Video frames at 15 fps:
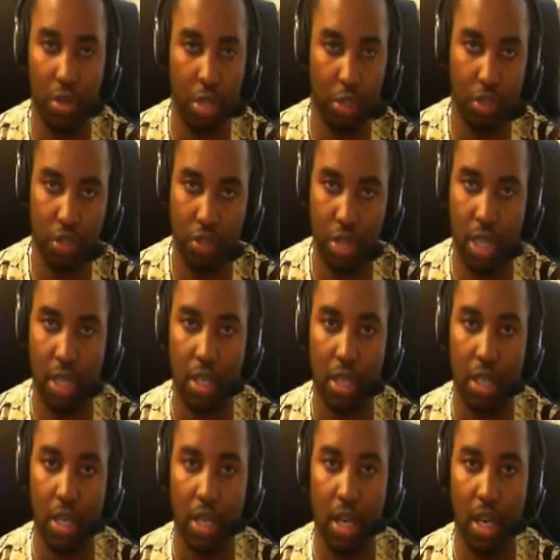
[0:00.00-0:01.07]
street,
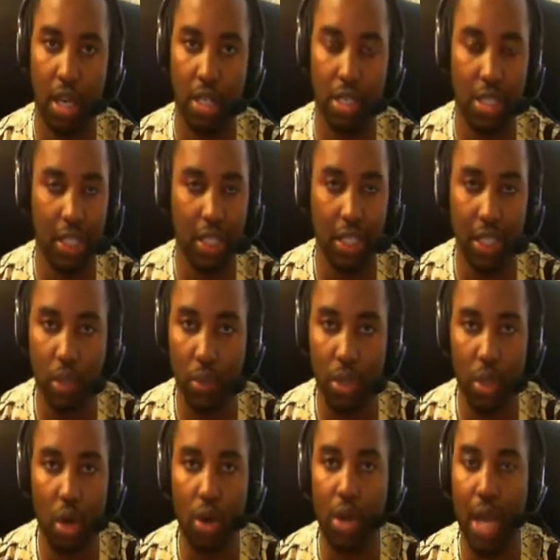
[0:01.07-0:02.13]
dealing with
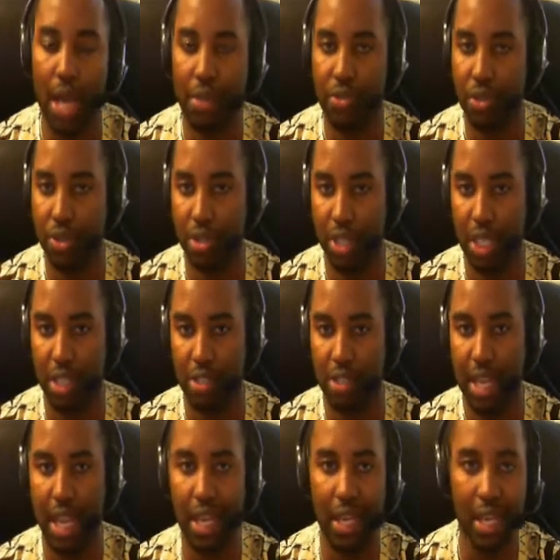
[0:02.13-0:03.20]
all kinds of things,
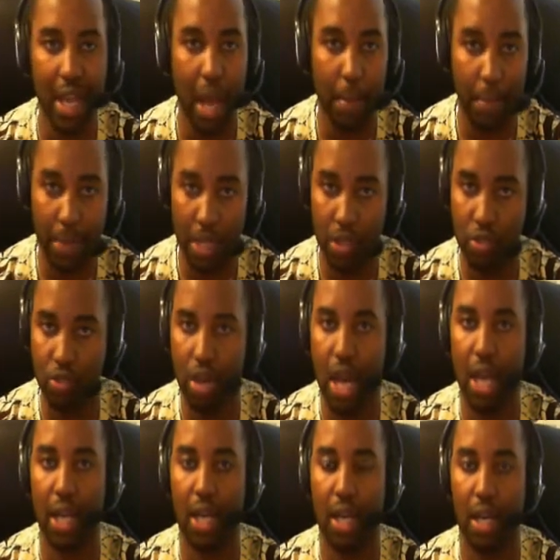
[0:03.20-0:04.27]
ending up in
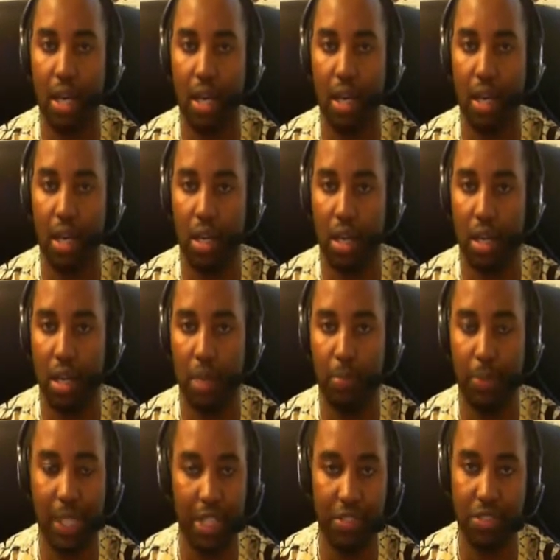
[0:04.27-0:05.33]
drug
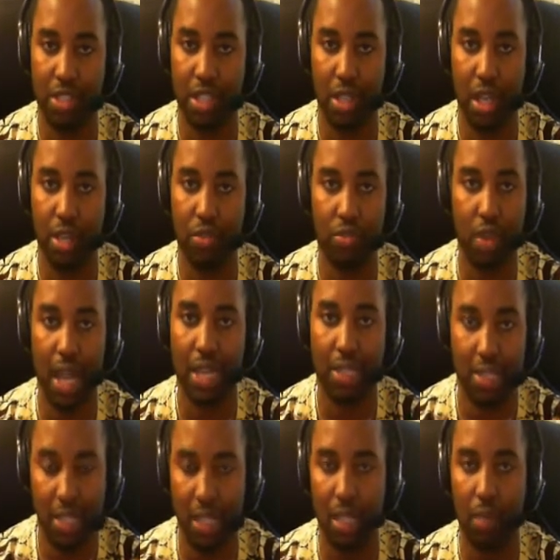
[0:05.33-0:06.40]
and drug
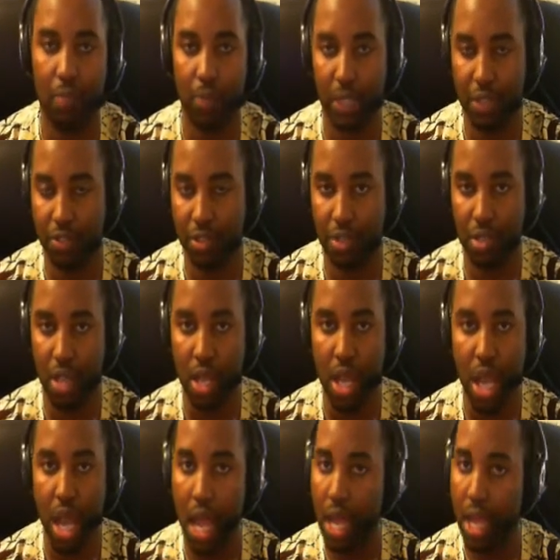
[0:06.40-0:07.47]
selling places,
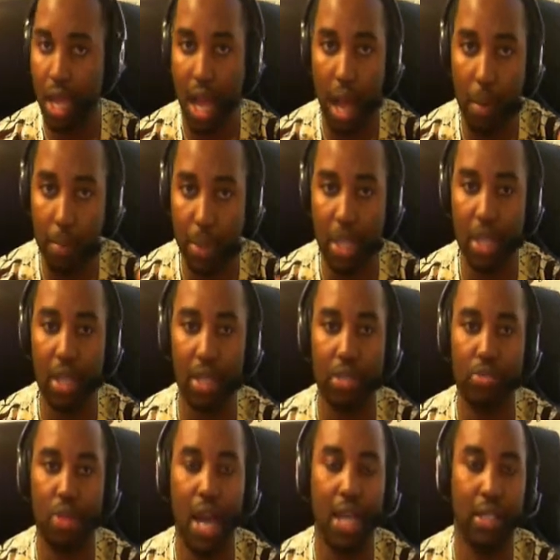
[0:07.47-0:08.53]
ending up being
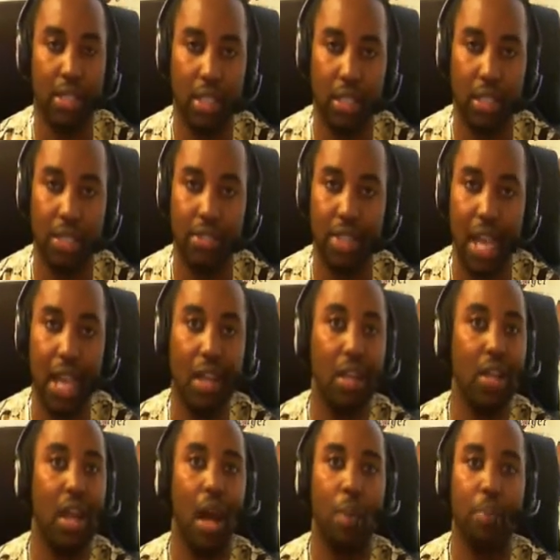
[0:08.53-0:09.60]
drug dealers,
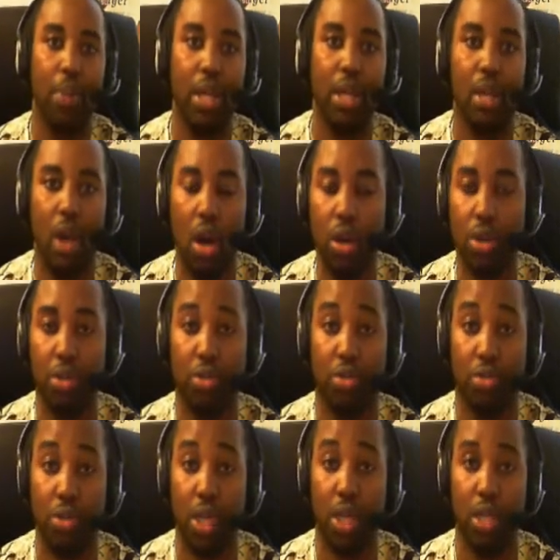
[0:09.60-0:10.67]
ending up being on the
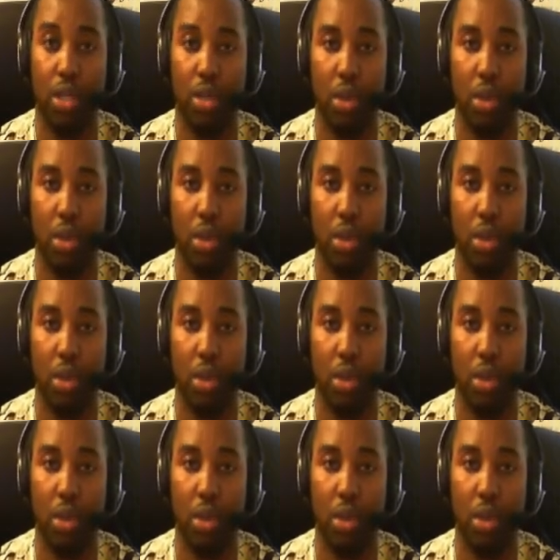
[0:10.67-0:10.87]
street,